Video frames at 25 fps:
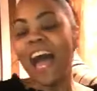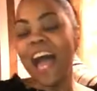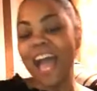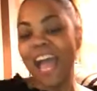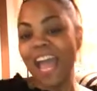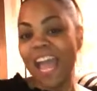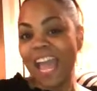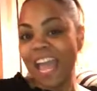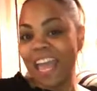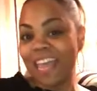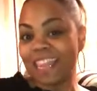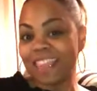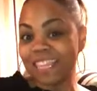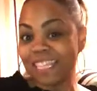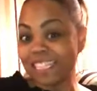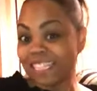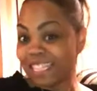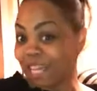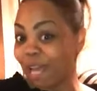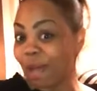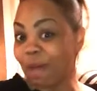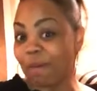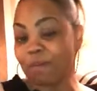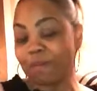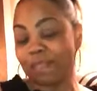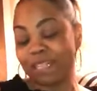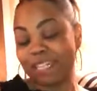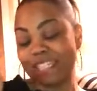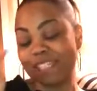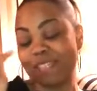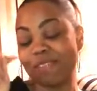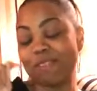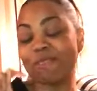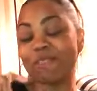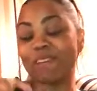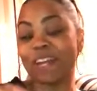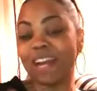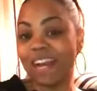I had this company
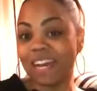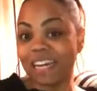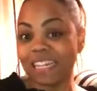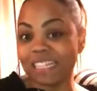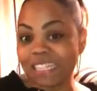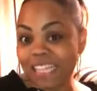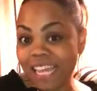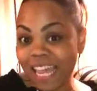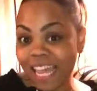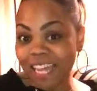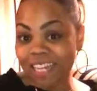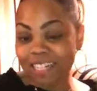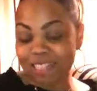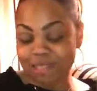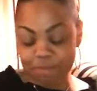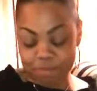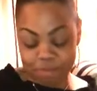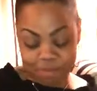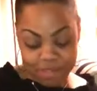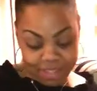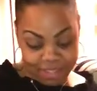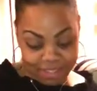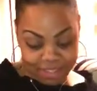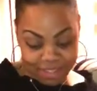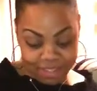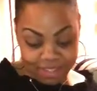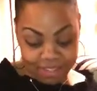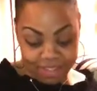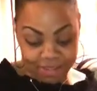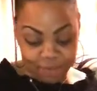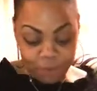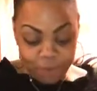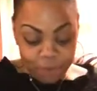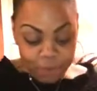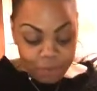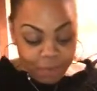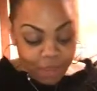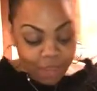to contact me
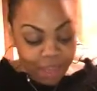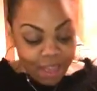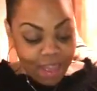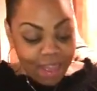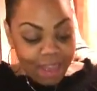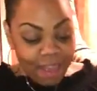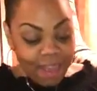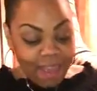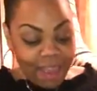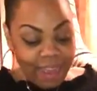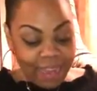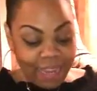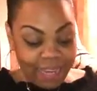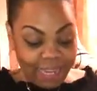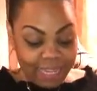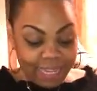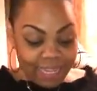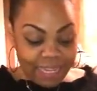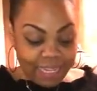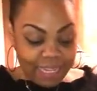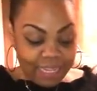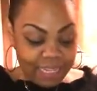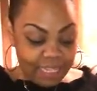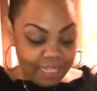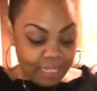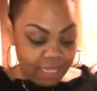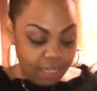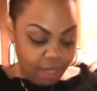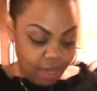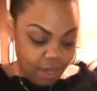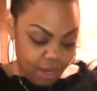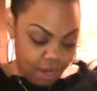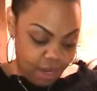and,